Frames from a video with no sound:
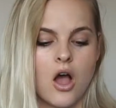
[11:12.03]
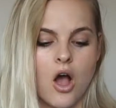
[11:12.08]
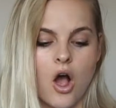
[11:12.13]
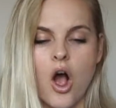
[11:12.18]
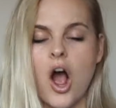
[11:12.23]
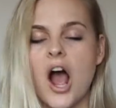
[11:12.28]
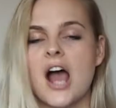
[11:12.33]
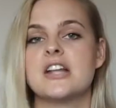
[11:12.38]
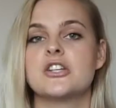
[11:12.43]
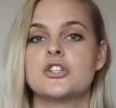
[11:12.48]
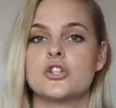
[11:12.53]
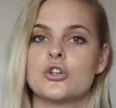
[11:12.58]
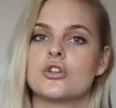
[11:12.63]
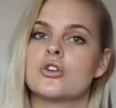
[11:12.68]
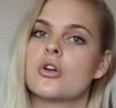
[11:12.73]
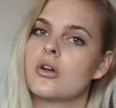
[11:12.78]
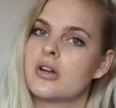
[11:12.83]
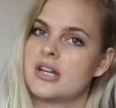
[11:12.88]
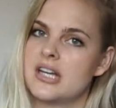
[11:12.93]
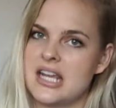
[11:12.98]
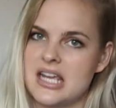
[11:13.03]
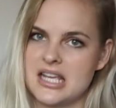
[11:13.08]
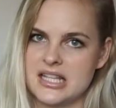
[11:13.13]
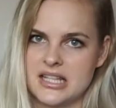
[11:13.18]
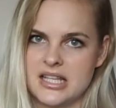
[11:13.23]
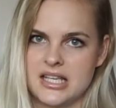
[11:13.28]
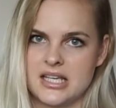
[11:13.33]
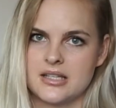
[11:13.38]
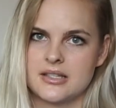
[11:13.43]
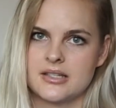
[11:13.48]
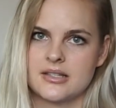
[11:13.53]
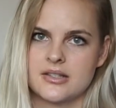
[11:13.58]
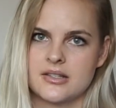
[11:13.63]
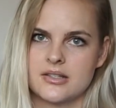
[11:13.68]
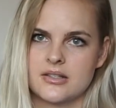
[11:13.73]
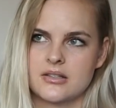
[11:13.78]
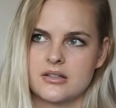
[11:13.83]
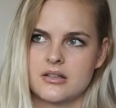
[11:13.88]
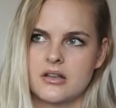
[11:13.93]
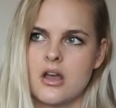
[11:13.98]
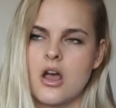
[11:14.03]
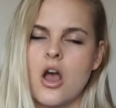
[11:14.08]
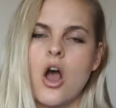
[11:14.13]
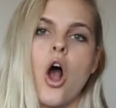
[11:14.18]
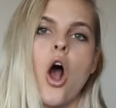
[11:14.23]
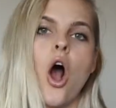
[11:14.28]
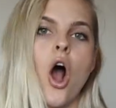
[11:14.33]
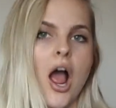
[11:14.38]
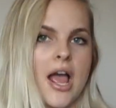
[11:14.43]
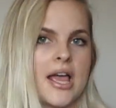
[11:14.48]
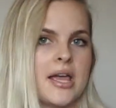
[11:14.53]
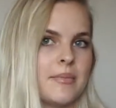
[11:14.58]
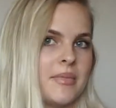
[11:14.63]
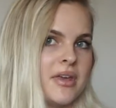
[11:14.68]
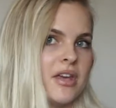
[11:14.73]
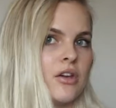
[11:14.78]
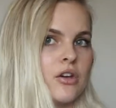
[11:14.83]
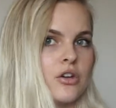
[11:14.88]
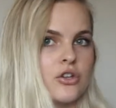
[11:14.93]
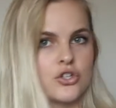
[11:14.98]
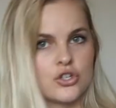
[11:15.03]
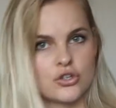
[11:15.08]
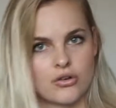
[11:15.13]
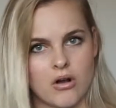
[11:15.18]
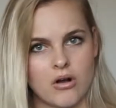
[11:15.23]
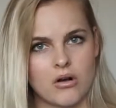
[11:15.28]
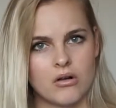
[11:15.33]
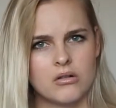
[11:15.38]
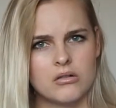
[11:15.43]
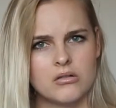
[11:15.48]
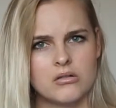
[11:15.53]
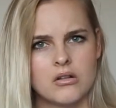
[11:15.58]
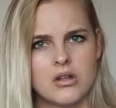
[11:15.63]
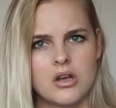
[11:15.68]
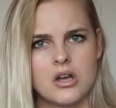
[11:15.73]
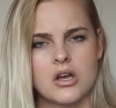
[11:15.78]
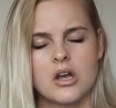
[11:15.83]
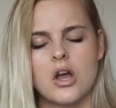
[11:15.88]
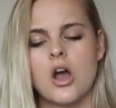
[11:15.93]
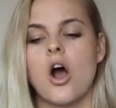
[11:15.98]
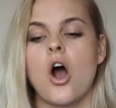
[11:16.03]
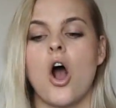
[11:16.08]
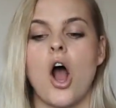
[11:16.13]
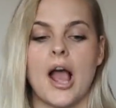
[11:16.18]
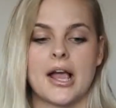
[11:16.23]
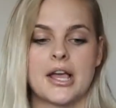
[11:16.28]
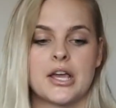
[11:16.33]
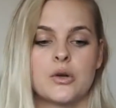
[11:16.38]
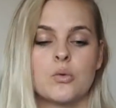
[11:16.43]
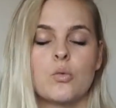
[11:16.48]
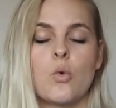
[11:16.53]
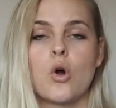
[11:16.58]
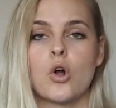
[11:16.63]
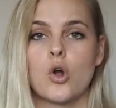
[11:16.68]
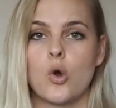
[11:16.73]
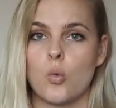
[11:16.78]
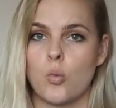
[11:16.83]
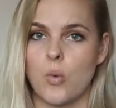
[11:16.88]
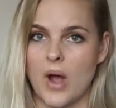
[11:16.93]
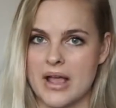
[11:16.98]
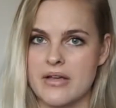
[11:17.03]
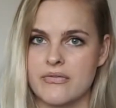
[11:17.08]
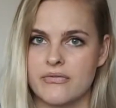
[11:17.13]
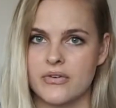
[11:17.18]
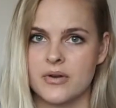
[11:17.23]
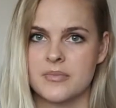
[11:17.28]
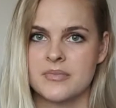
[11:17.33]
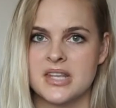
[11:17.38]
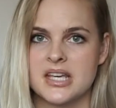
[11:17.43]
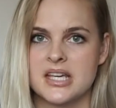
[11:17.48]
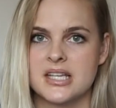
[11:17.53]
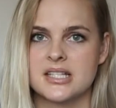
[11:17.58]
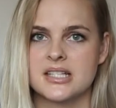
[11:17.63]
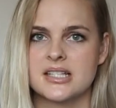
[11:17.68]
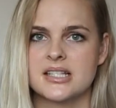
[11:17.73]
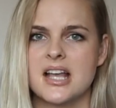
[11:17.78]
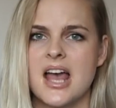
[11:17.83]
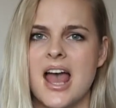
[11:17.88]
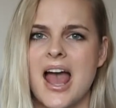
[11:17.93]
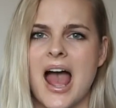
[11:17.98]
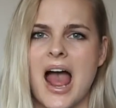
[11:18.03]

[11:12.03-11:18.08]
I do not need this, I am in control, I can walk away from this.